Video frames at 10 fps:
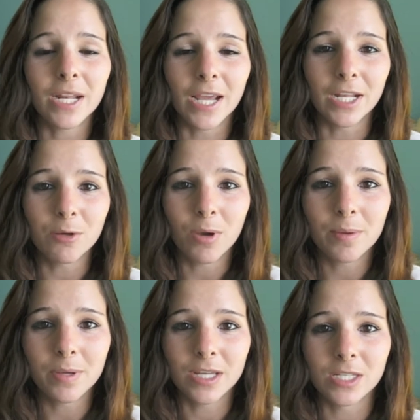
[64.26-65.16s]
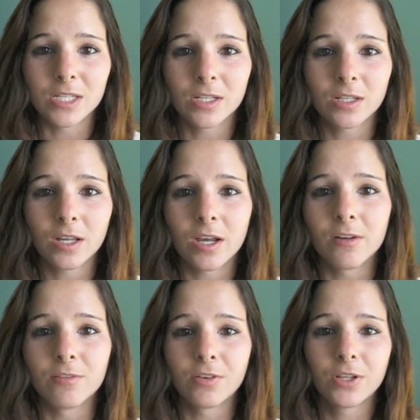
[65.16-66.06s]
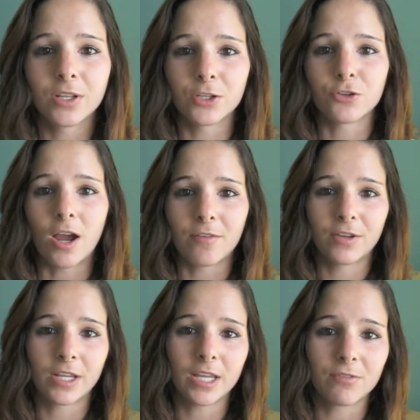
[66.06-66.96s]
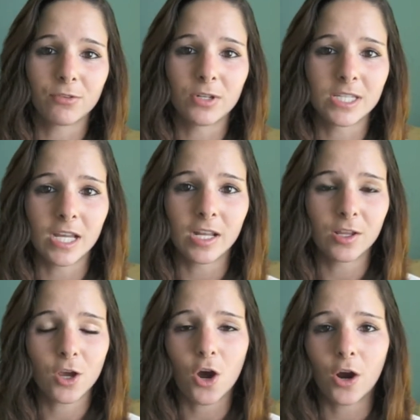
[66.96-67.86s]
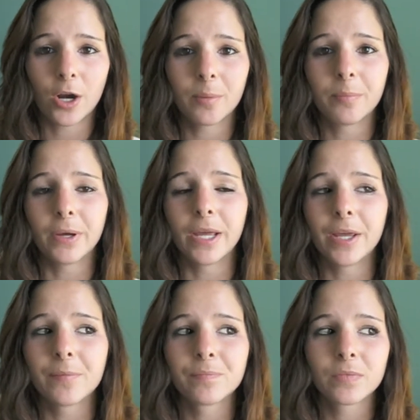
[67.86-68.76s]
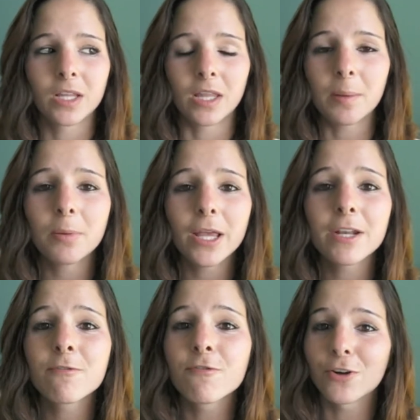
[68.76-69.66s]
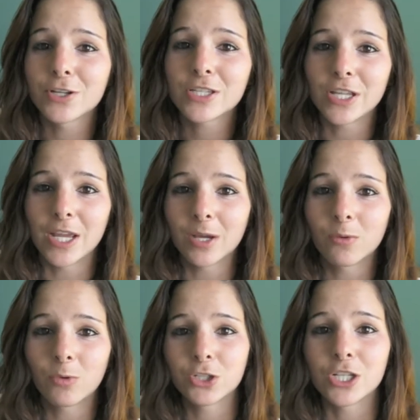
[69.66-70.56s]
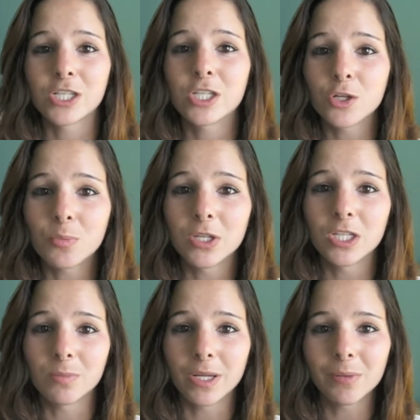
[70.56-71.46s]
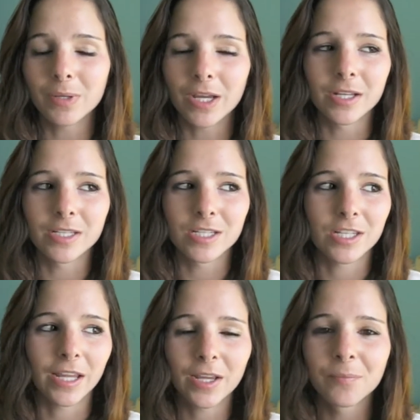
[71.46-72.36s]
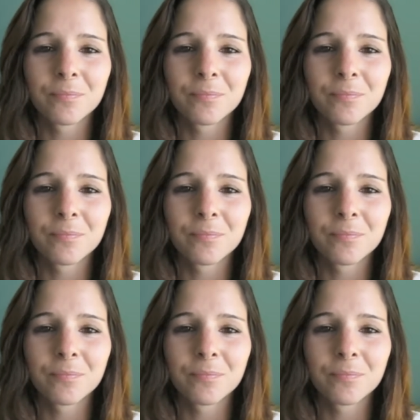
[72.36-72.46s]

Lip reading: it anyway because of the traffic if we stayed in the car, but they played First Thing, which is stupid to me because it's like,